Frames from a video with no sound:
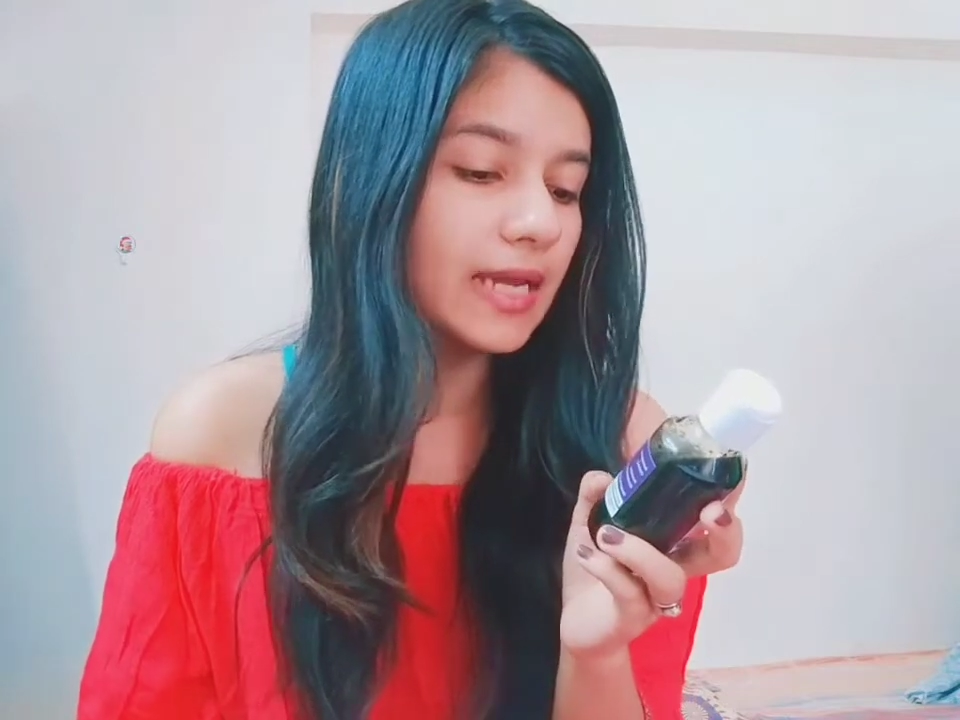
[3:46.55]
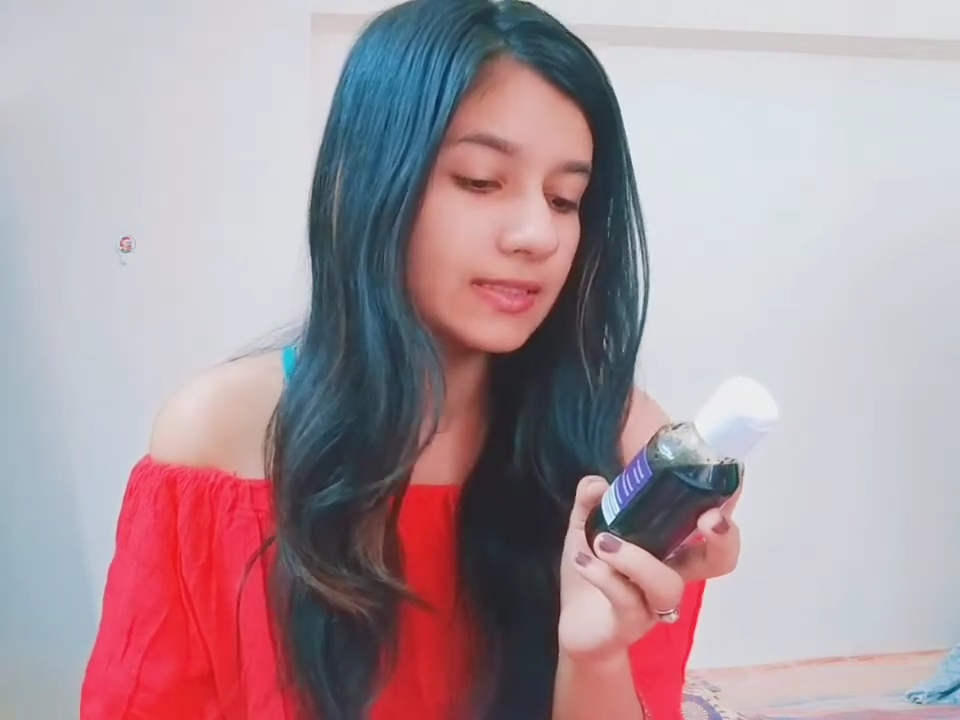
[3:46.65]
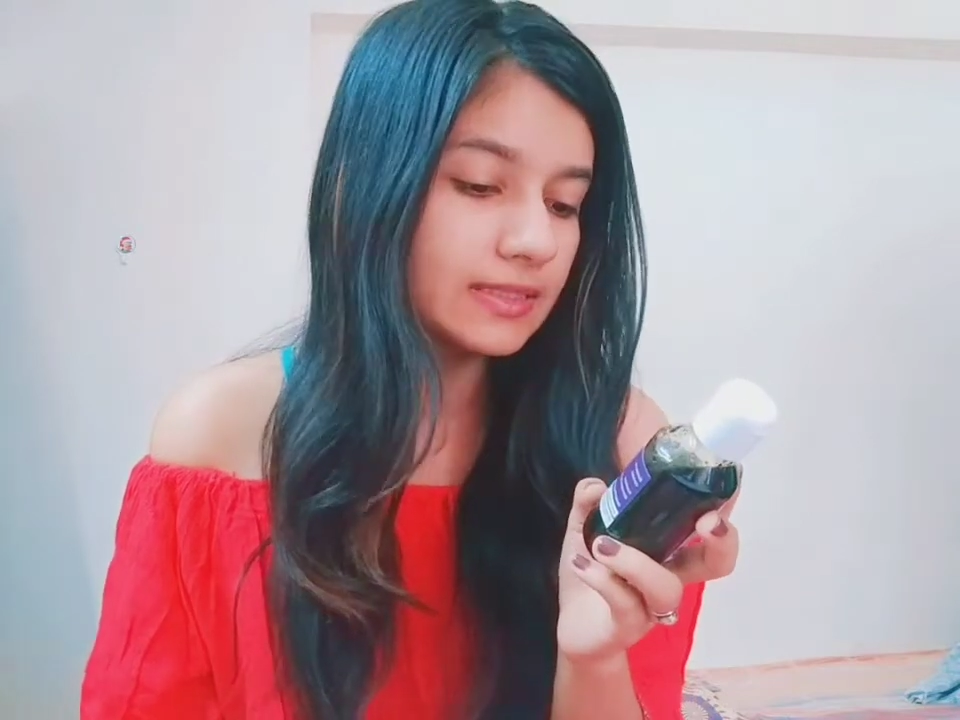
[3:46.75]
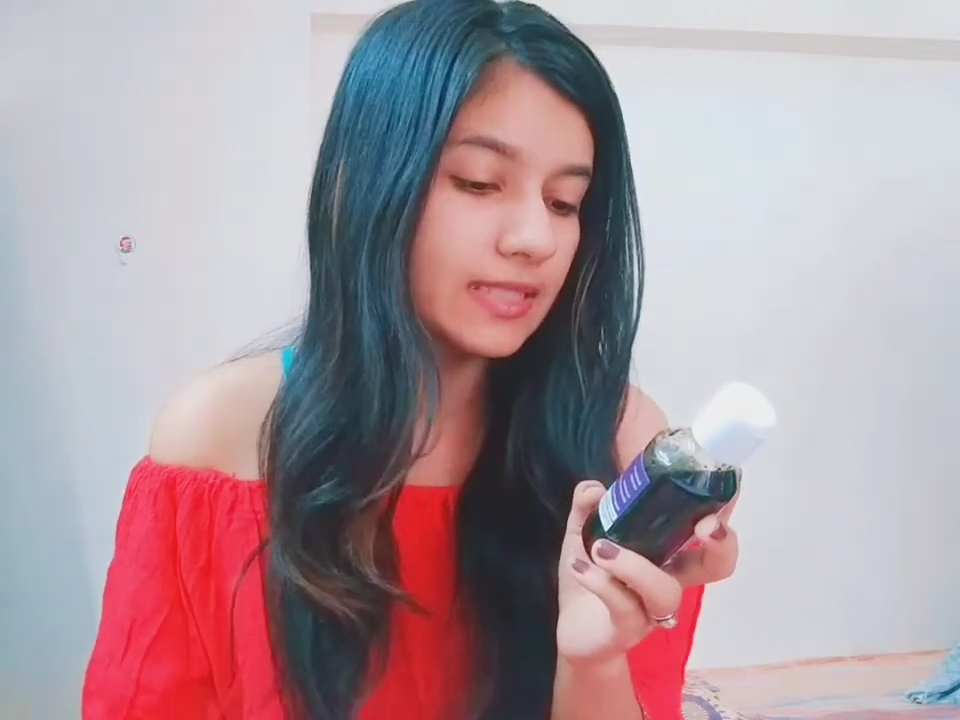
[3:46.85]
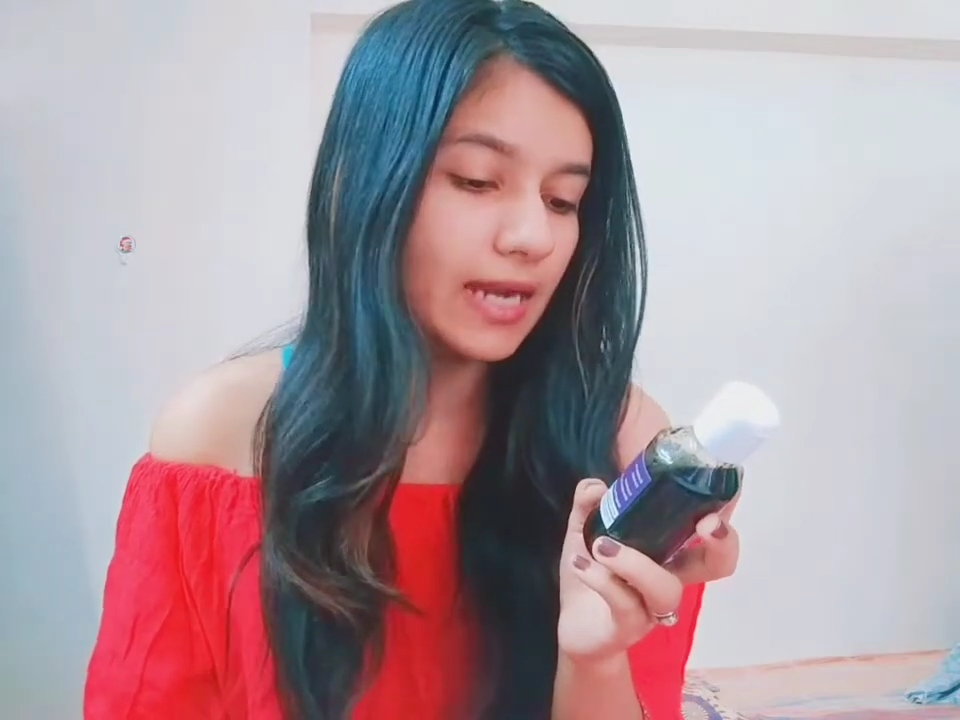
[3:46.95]
is
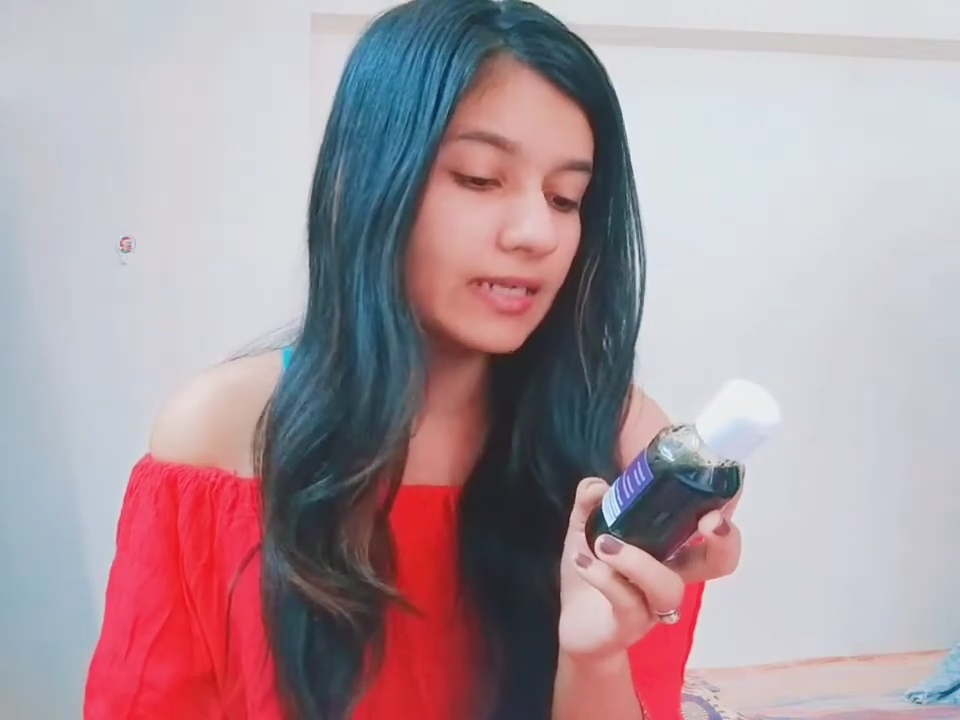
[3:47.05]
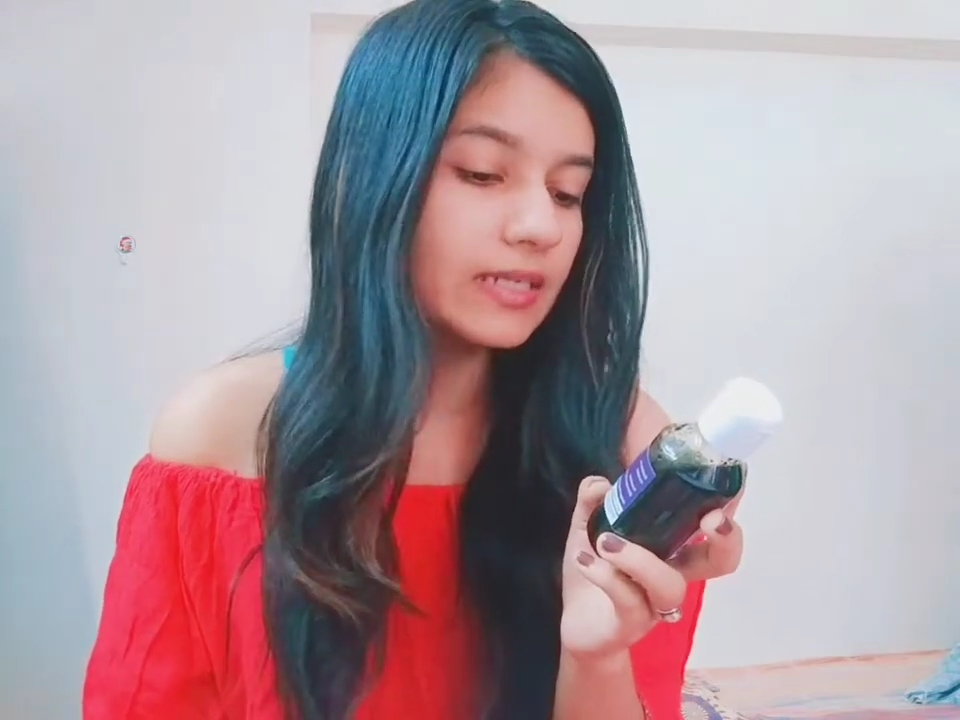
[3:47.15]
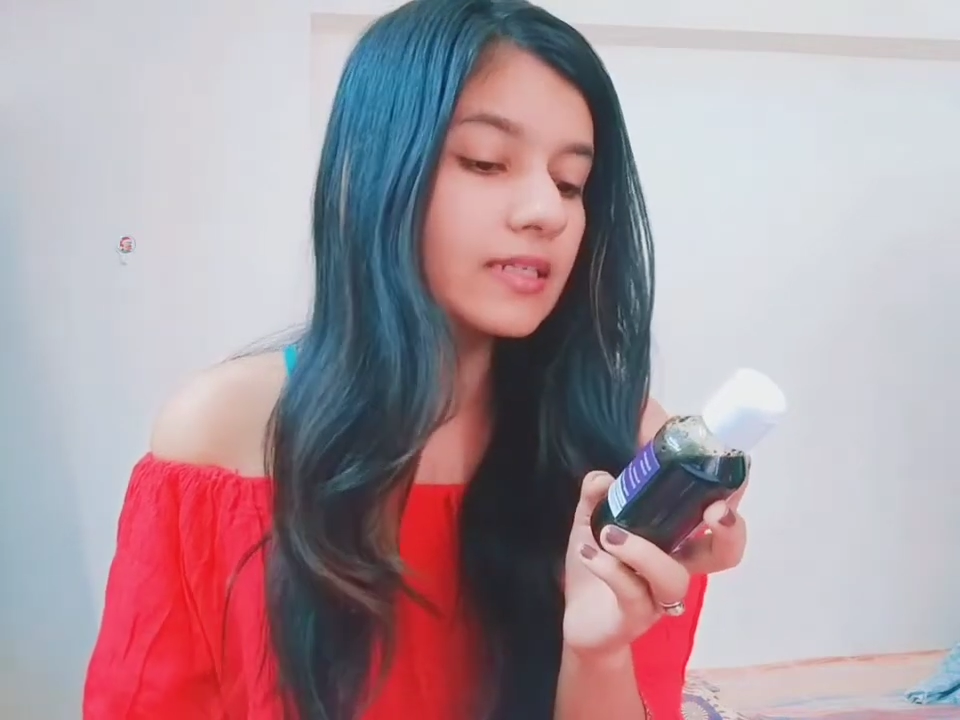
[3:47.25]
that it